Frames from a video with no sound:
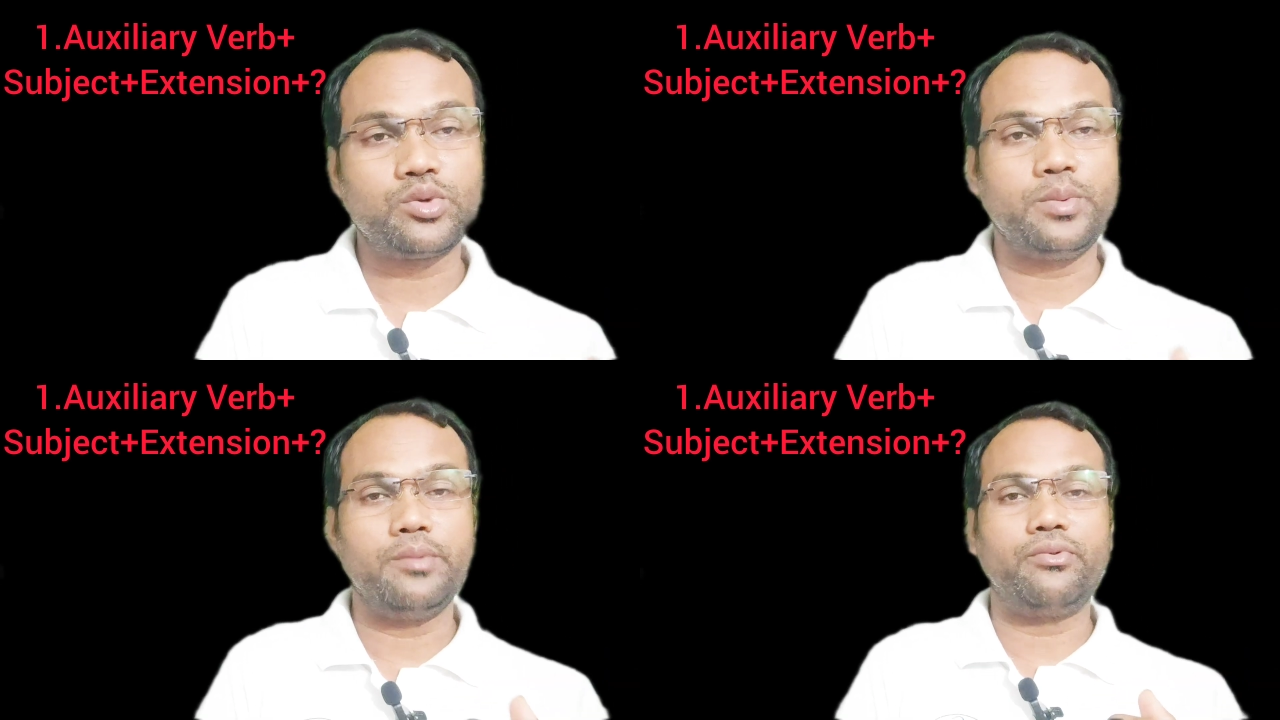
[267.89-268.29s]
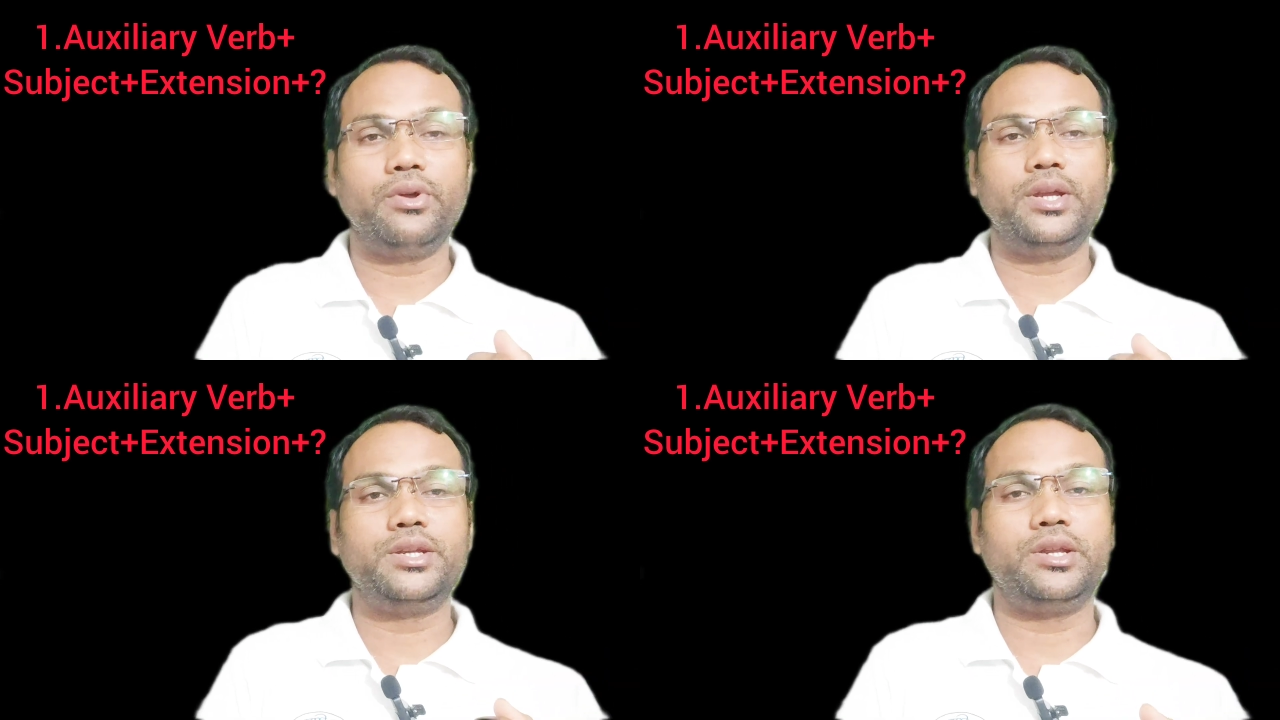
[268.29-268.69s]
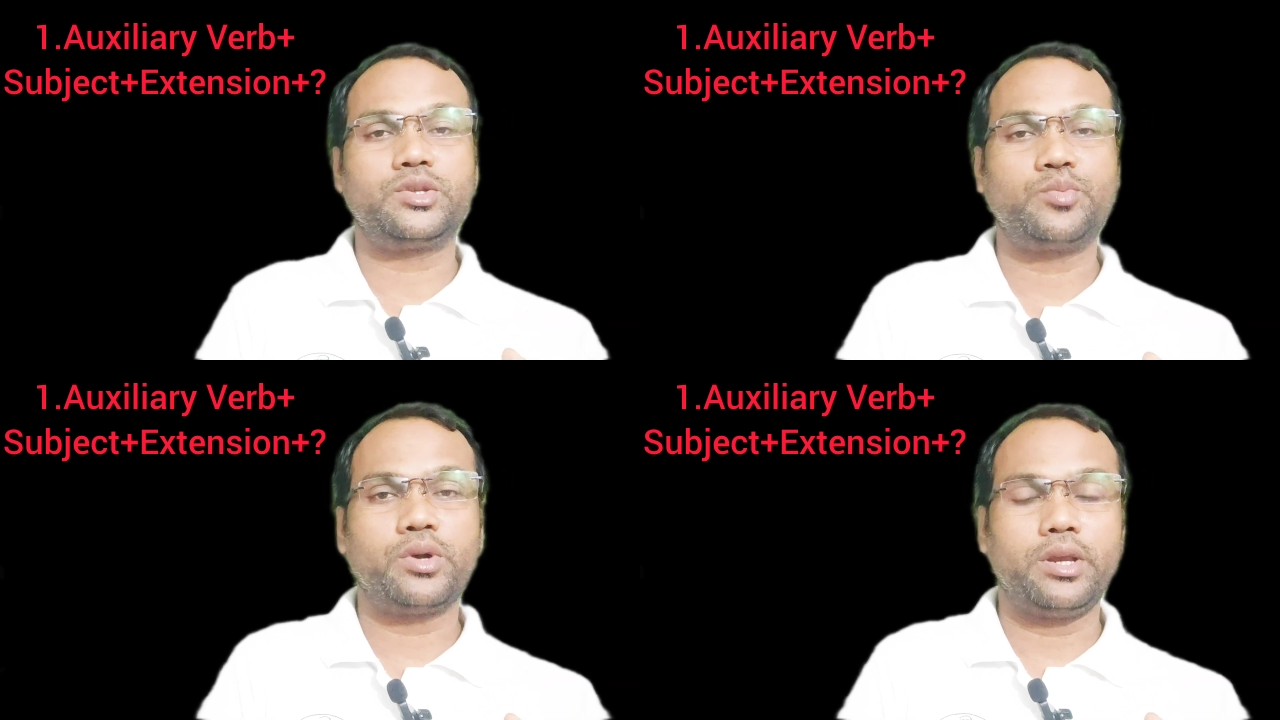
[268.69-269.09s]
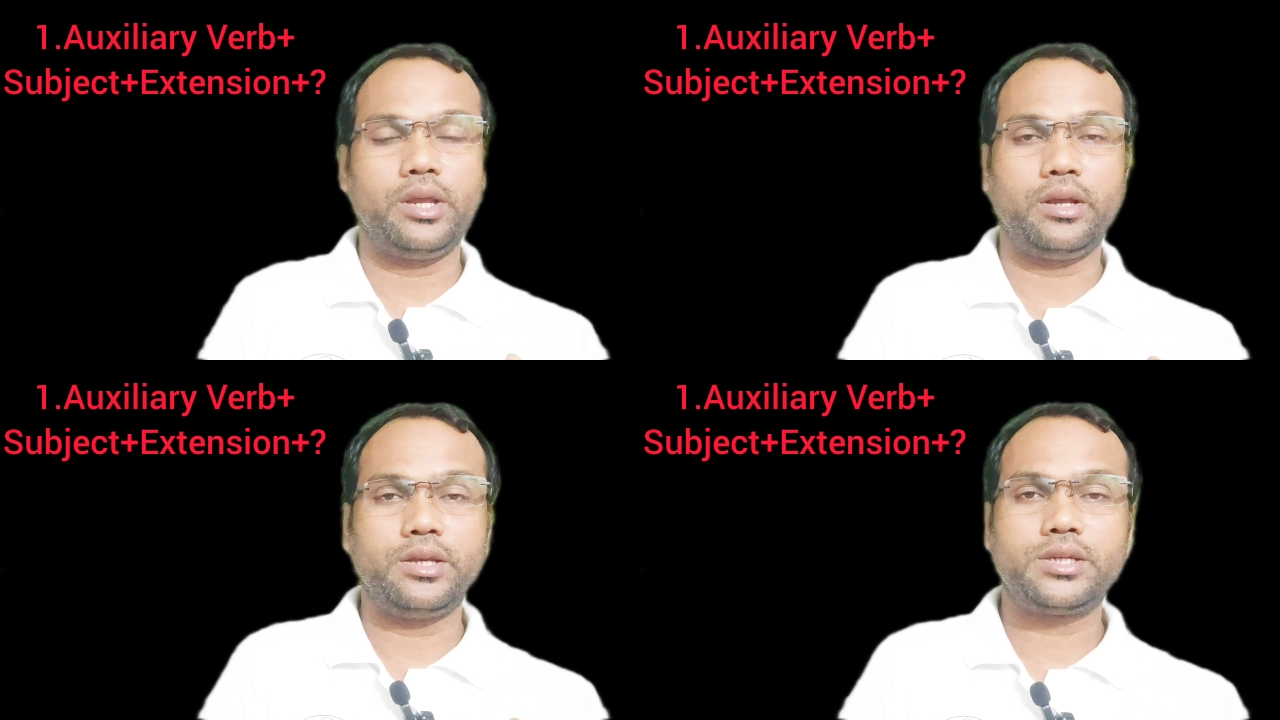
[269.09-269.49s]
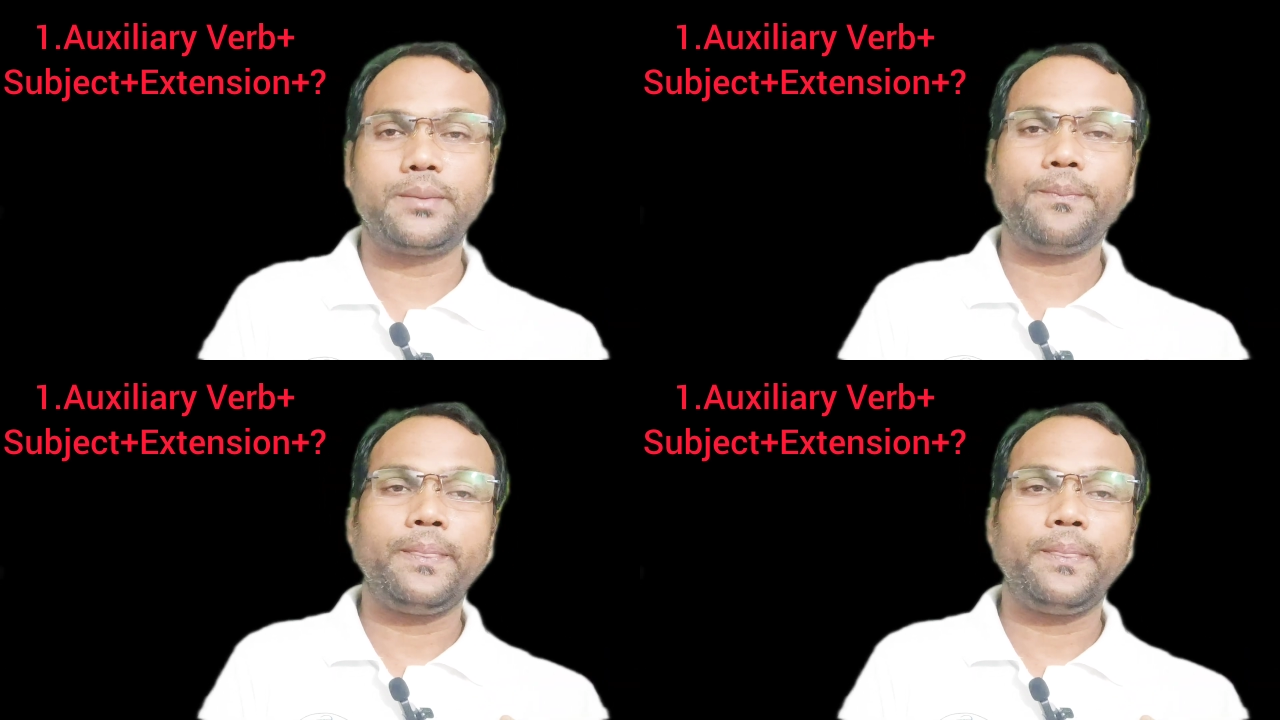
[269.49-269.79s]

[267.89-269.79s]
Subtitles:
to be fluent in spoken English?